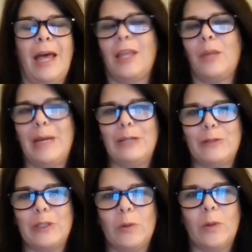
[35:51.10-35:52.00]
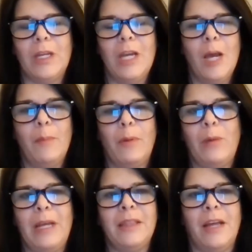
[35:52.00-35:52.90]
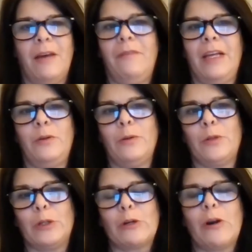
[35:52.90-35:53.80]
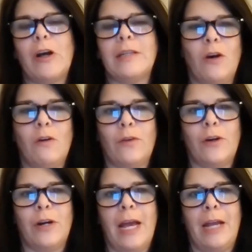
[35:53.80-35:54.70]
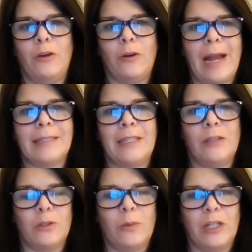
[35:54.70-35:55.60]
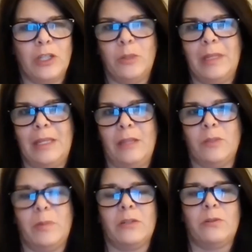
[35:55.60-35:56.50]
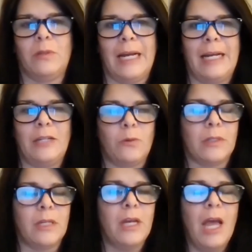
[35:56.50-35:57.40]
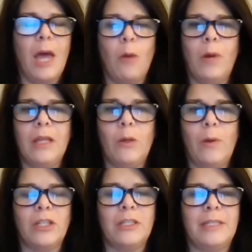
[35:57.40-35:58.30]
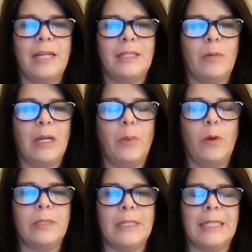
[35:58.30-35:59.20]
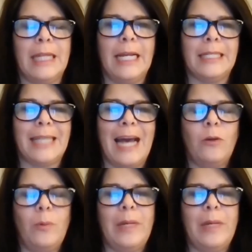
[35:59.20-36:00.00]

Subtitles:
elementary school, but we love that you're crossing over and you're asking those questions within those middle school and high schools. And one of the questions that someone had posted tonight is, how do